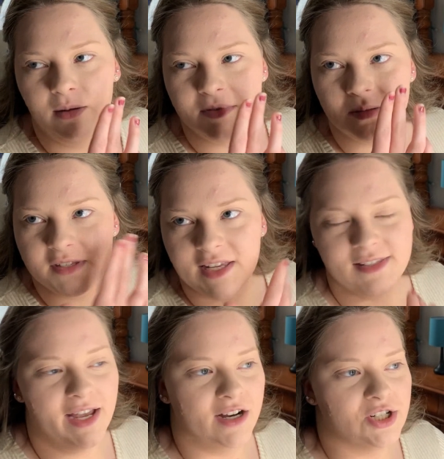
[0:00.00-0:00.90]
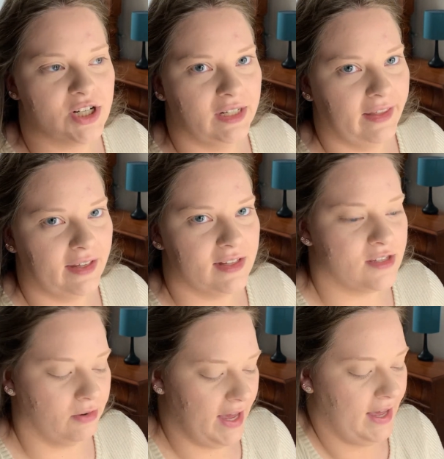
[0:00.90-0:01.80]
some skin texture, like
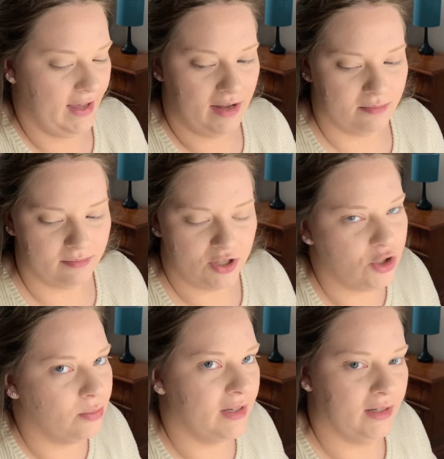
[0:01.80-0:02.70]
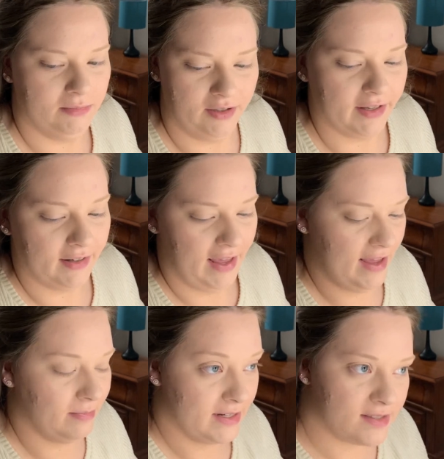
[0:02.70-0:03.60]
it's okay. I'm human. I'm not gonna
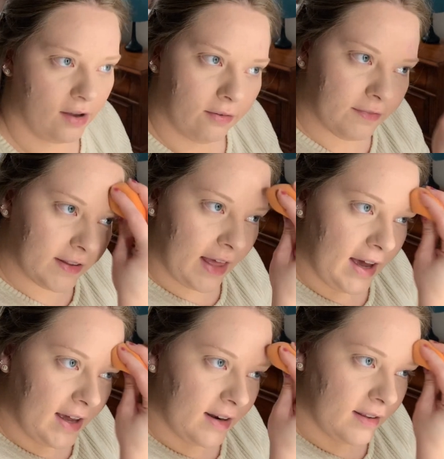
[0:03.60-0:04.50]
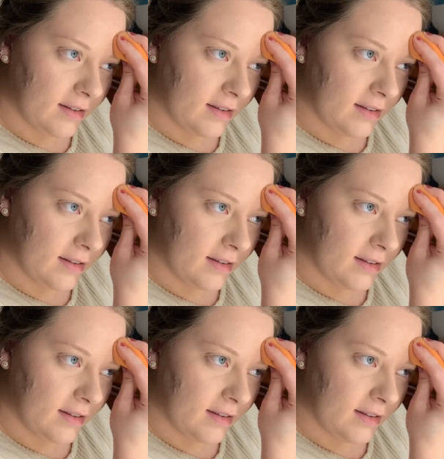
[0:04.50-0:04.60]
hate myself for that.